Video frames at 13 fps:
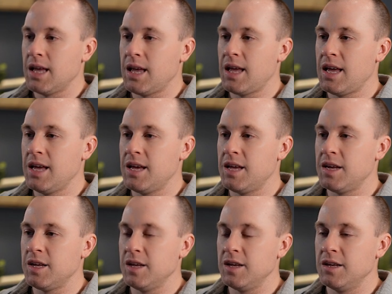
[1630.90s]

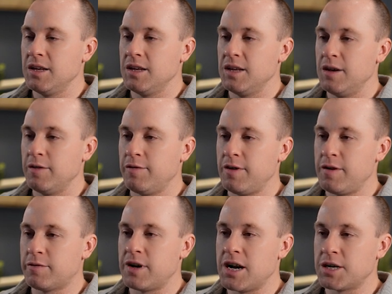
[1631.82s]
And if a
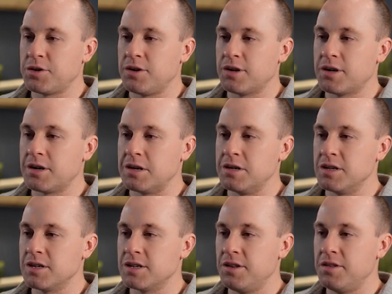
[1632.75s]
fracture
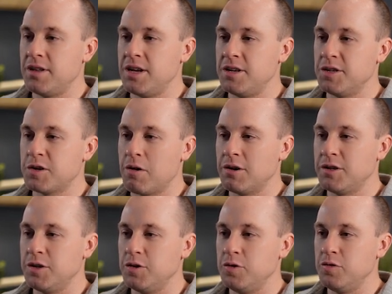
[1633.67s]
occurs, then it's going
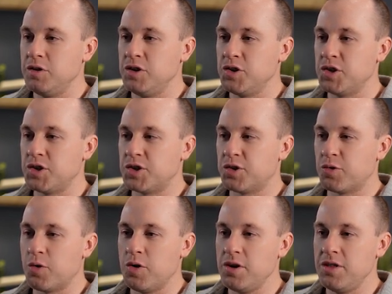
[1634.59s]
to
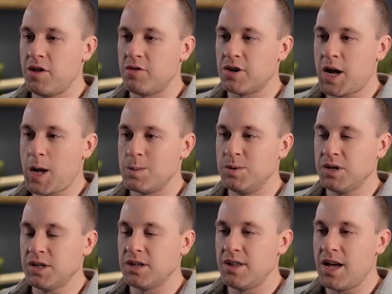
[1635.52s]
destroy the other
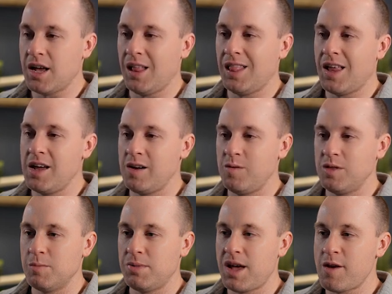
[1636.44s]
object that collided with
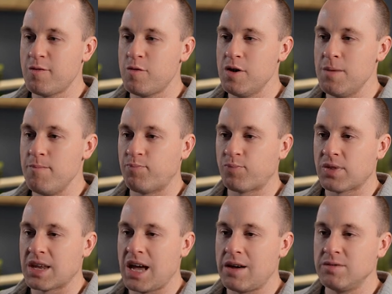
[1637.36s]
the platform.
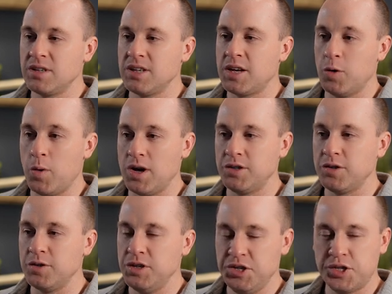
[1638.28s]
Obviously, I don't want
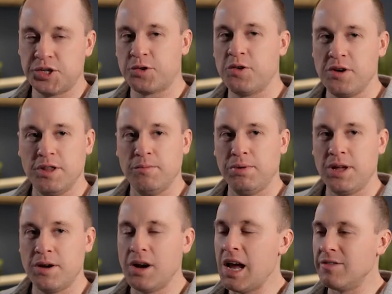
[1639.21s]
to destroy the
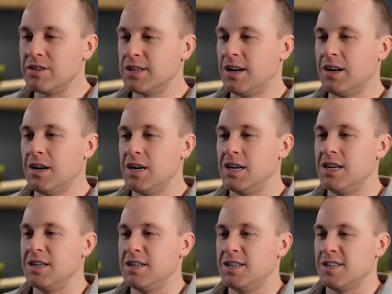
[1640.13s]
player avatar,
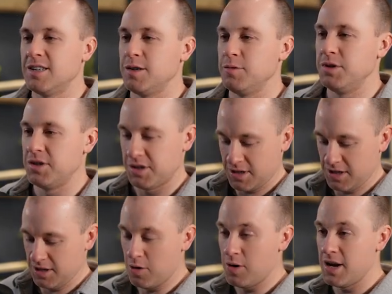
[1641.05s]
so we're just going
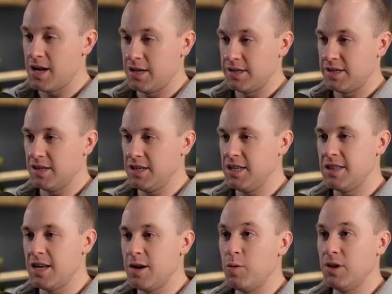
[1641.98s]
to go ahead and delete
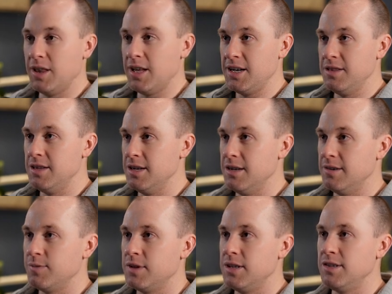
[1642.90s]
that one line there
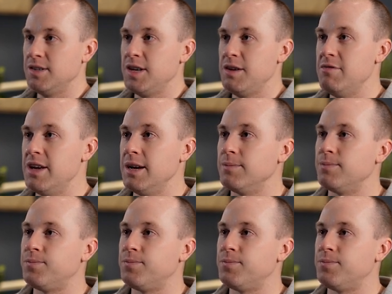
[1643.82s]
and save that.